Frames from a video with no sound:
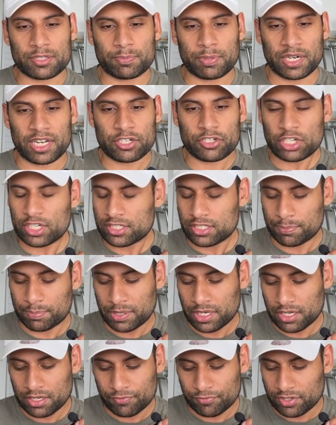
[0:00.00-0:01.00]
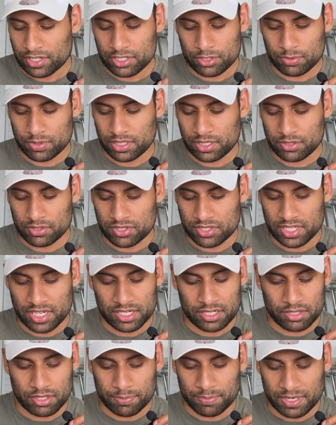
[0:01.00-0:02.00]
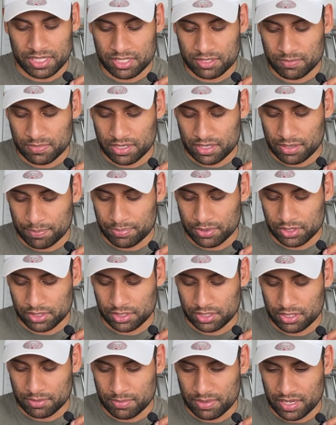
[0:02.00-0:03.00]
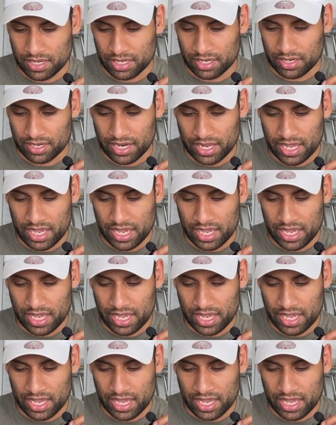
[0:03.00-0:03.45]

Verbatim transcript: but I tried to paraphrase what he was saying to the best of my ability, man.